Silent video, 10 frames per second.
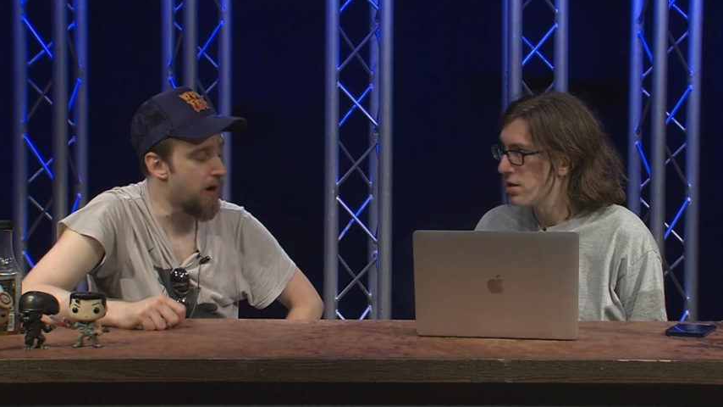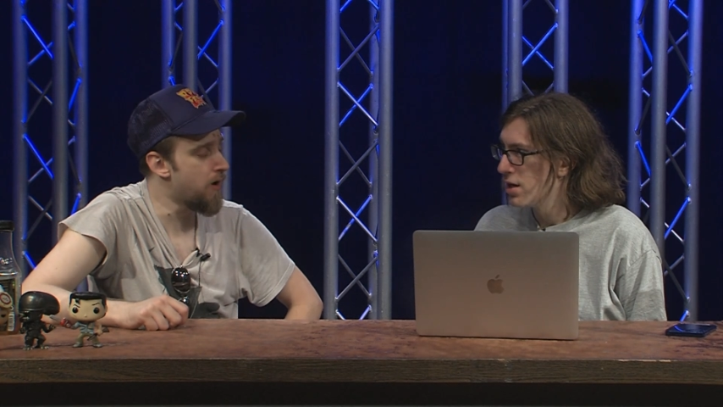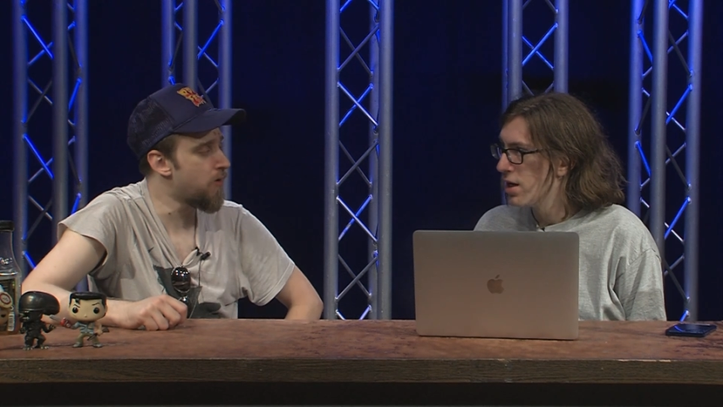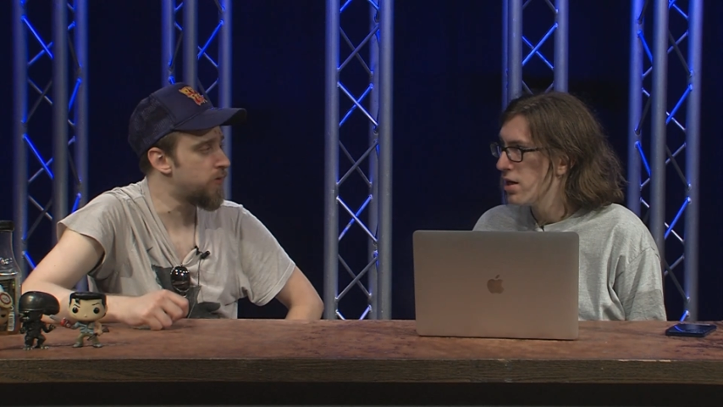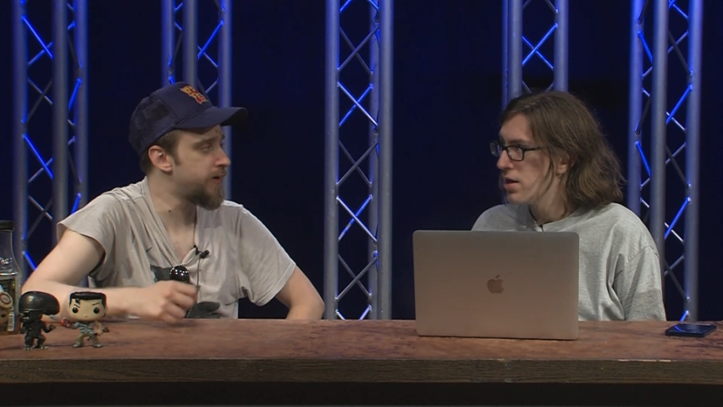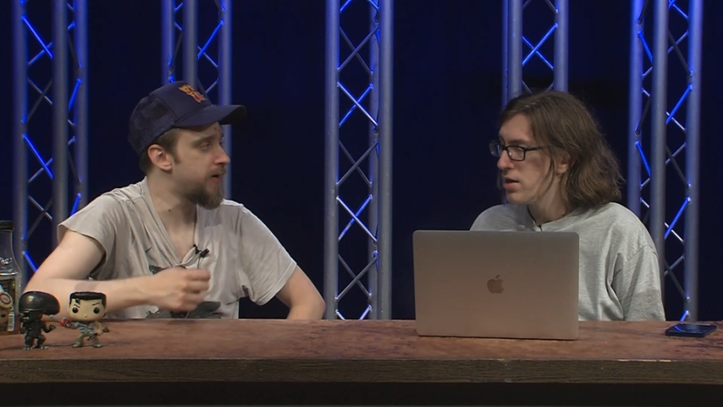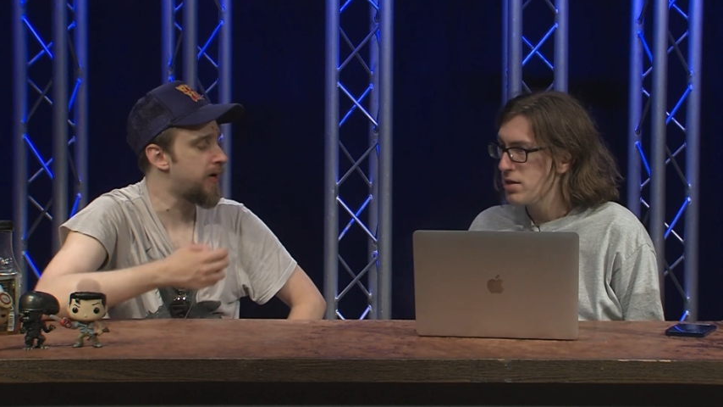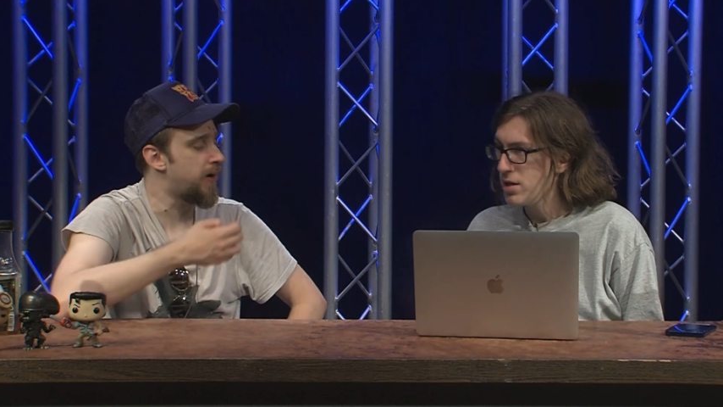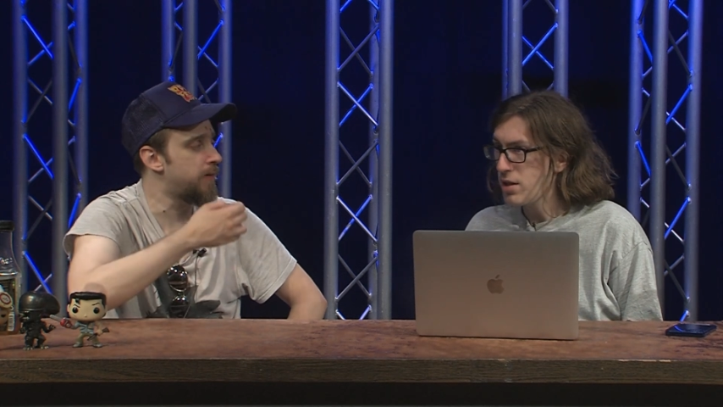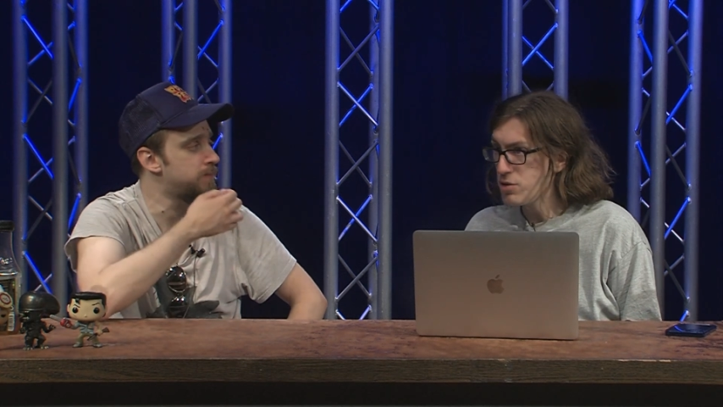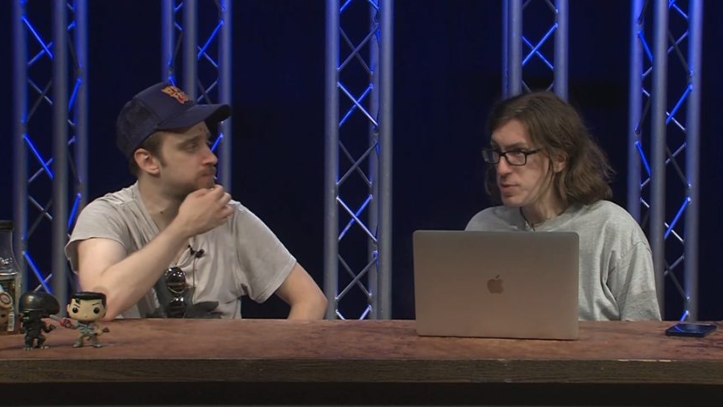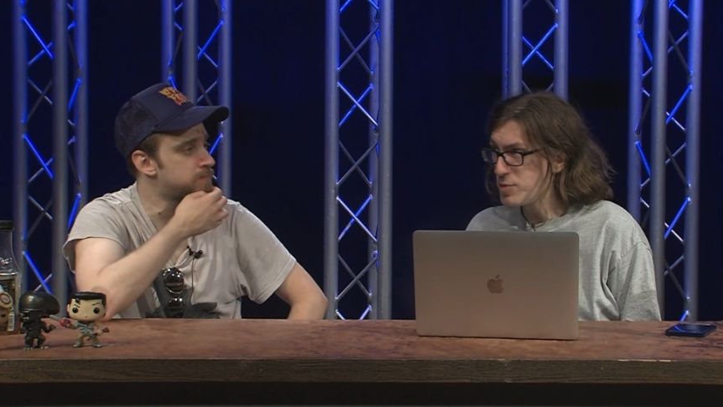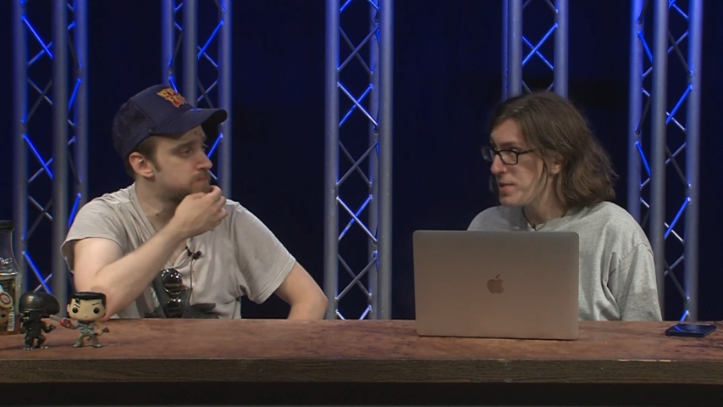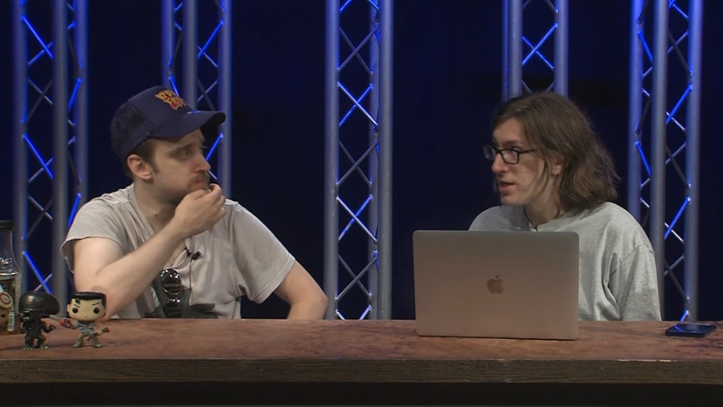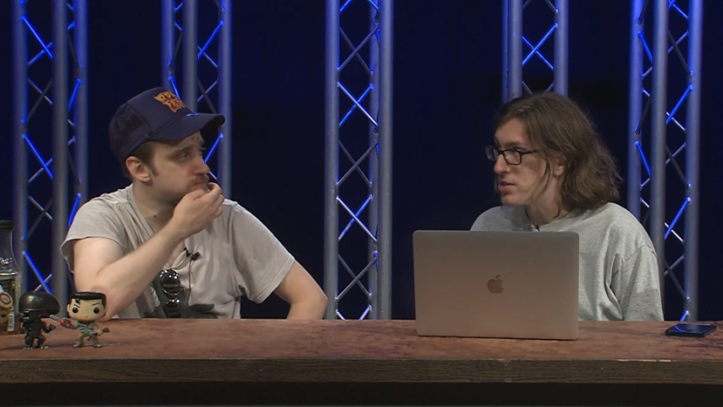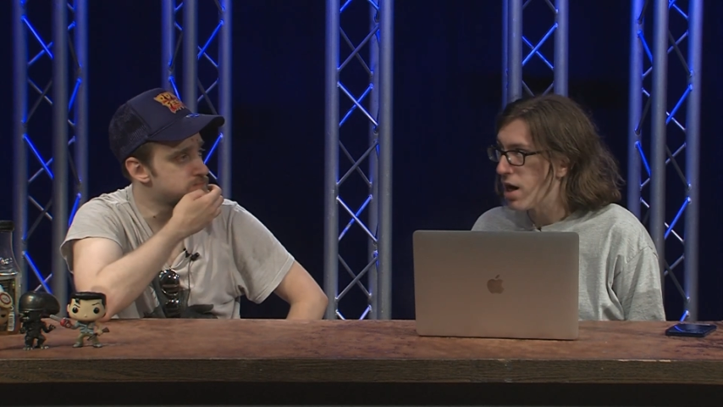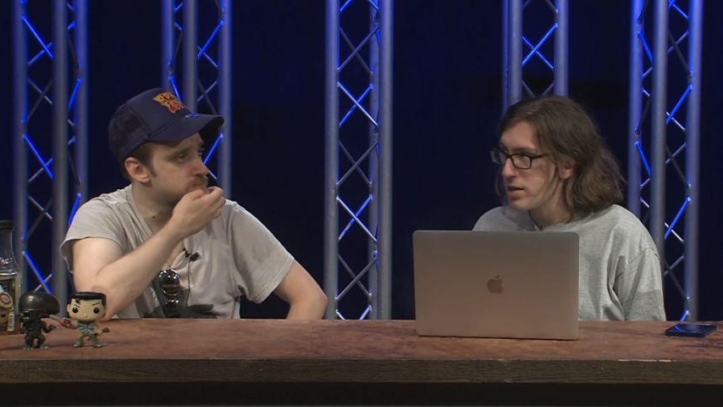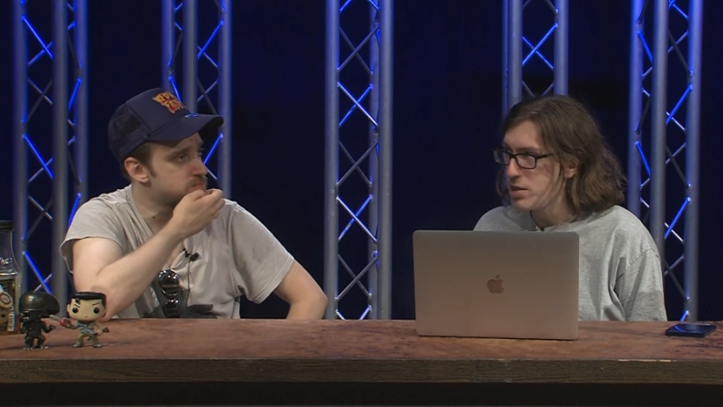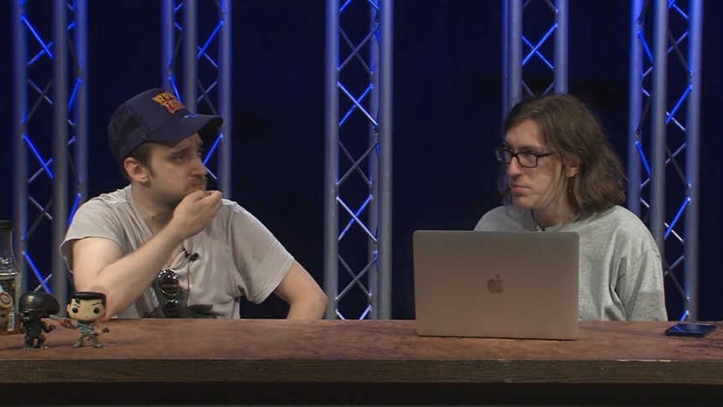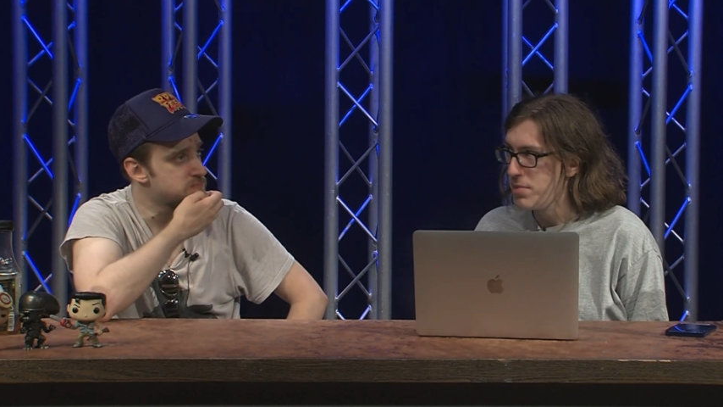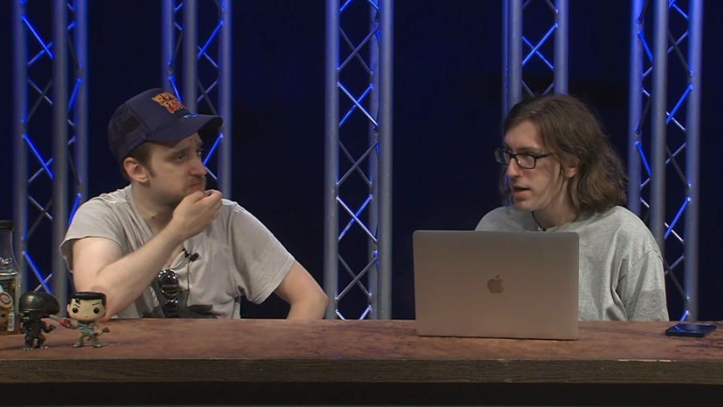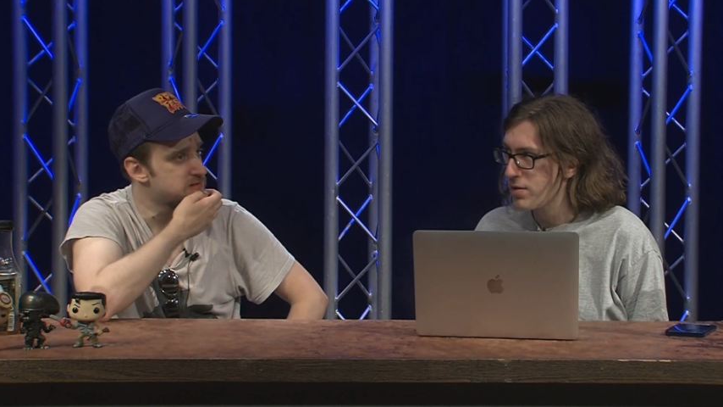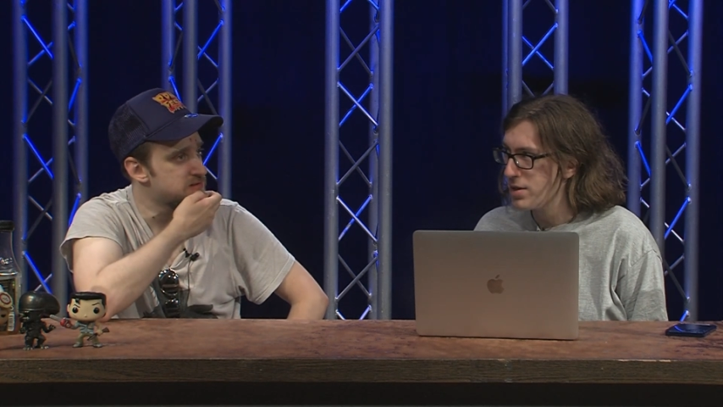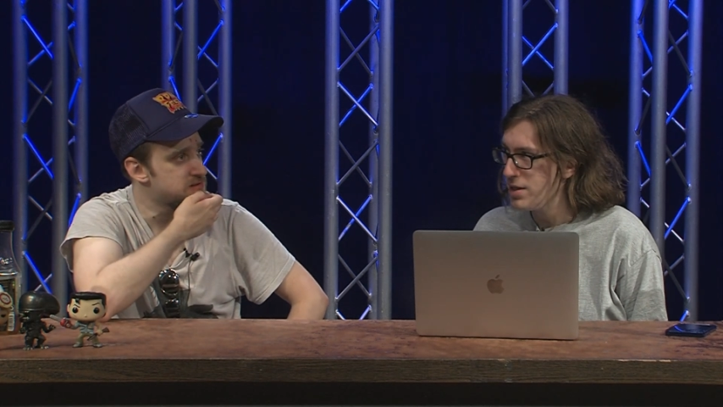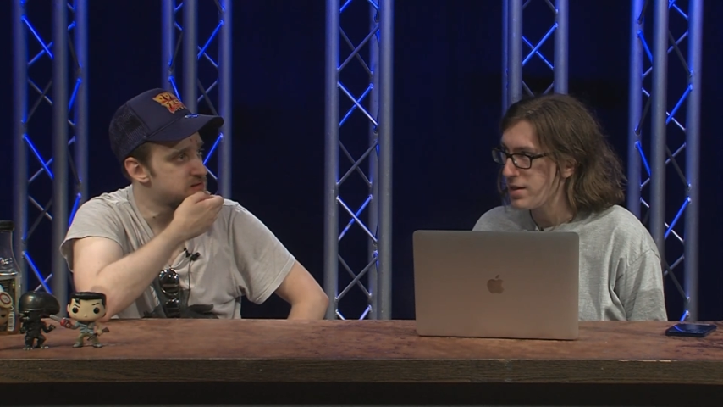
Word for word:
Speaker 1: Oh yeah. Yeah, that was supposed to be a documentary,